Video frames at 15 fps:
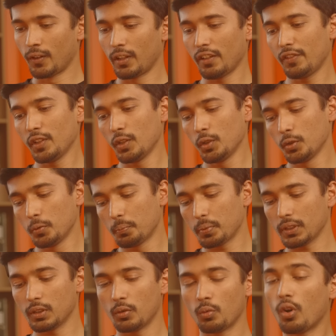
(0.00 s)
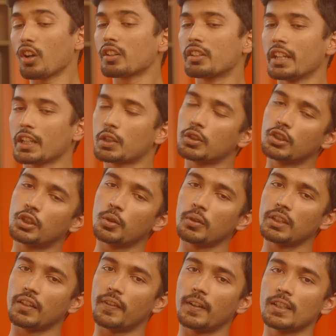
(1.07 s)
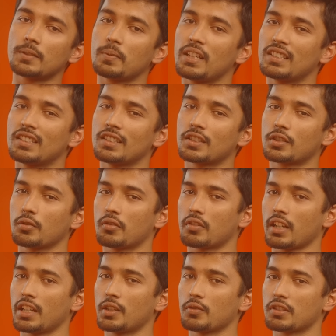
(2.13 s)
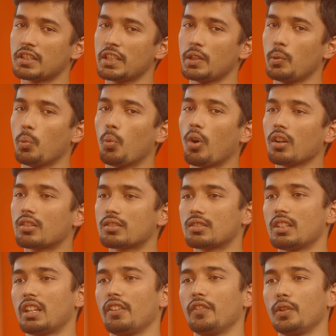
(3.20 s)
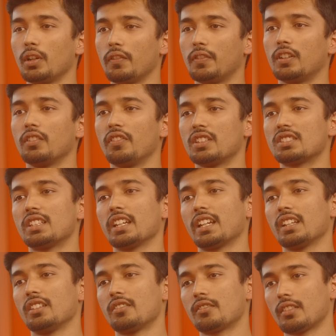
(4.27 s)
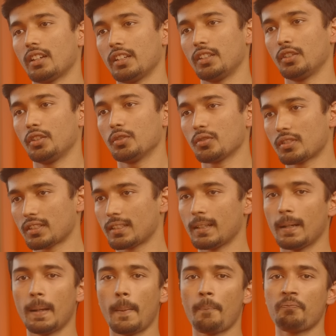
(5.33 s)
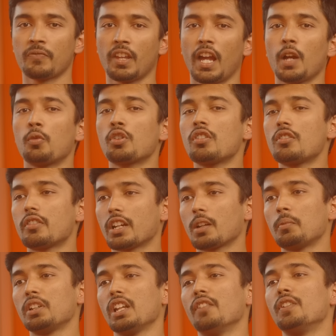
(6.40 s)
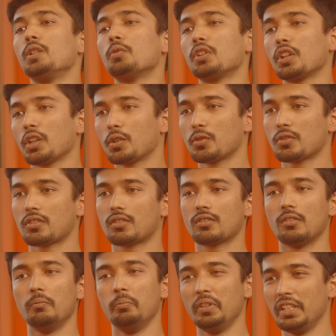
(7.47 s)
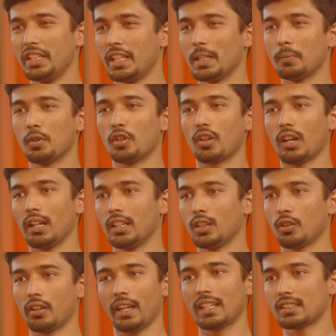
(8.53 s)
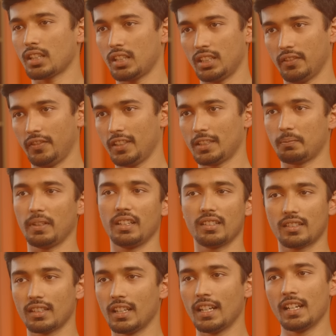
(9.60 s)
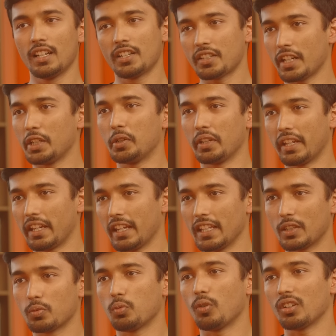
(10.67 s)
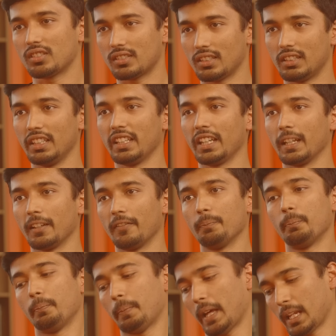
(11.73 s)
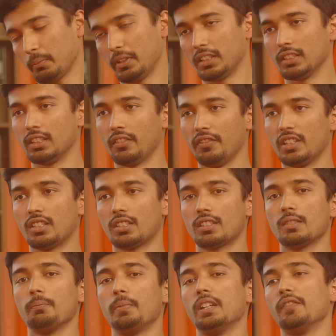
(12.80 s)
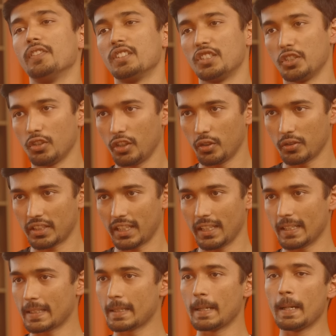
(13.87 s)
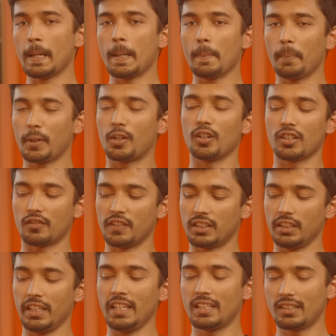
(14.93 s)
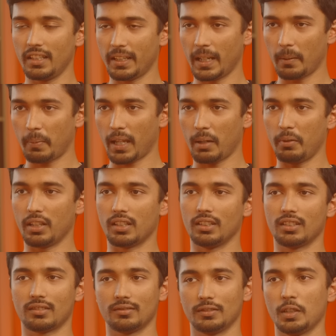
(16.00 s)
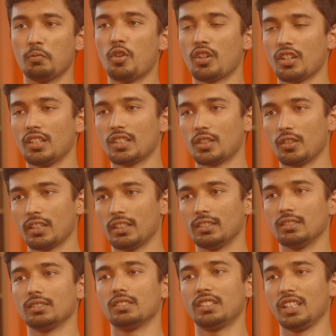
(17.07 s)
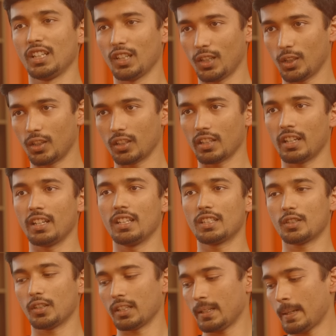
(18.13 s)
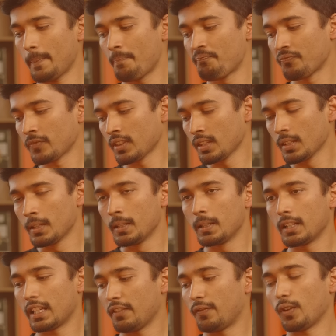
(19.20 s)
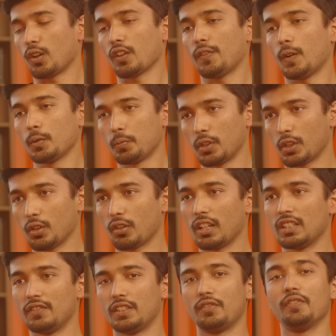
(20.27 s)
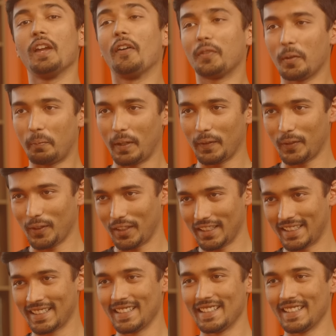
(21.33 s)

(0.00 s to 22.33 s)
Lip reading: review loop, what they could do in the first place is to try to see what's the review effort which they can try to use. I wouldn't recommend everyone to use medium or I or XI in the first place. Try to gauge what's the thinking parameter which benefits your use case. Because with each thinking parameter, the model is going to think a lot and it's going to give a lot of output tokens, which we have to pay for it.